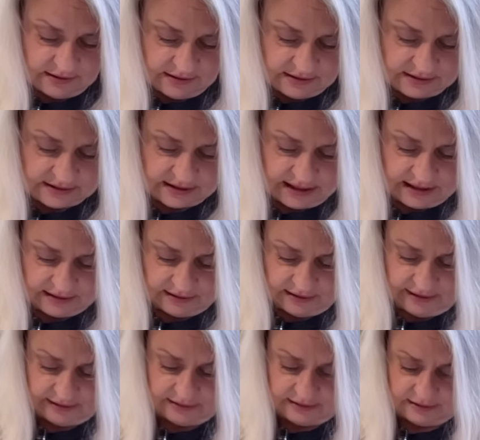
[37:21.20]
It's kind of
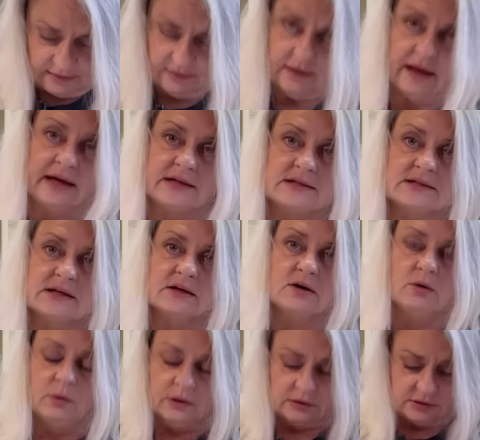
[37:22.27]
like the Alaska
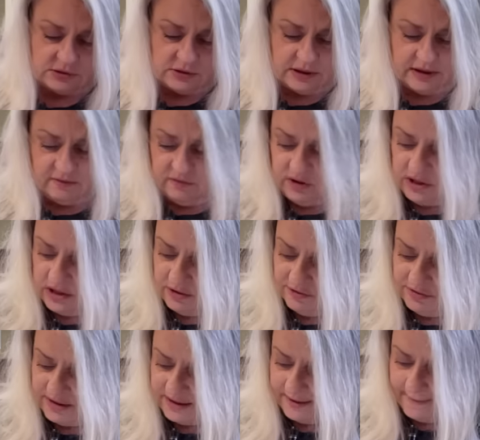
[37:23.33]
quilt drive, you know,
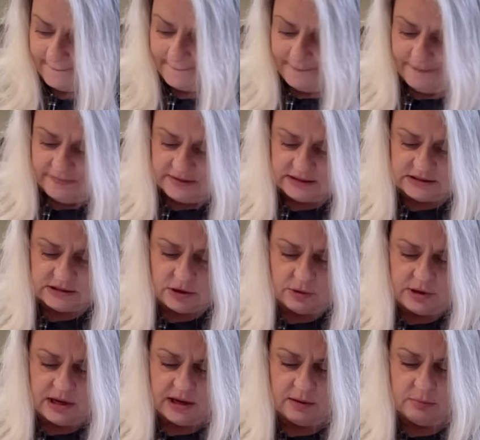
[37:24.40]
that the So
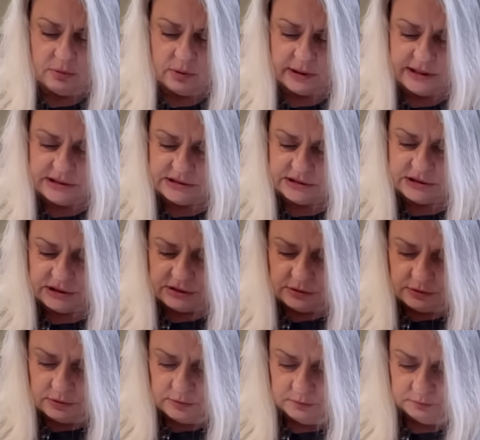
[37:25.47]
Yeah boys
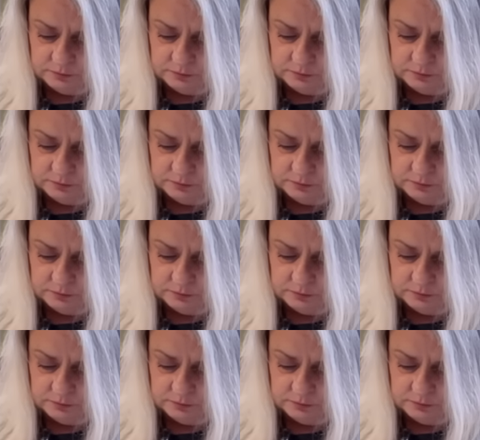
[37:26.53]
do.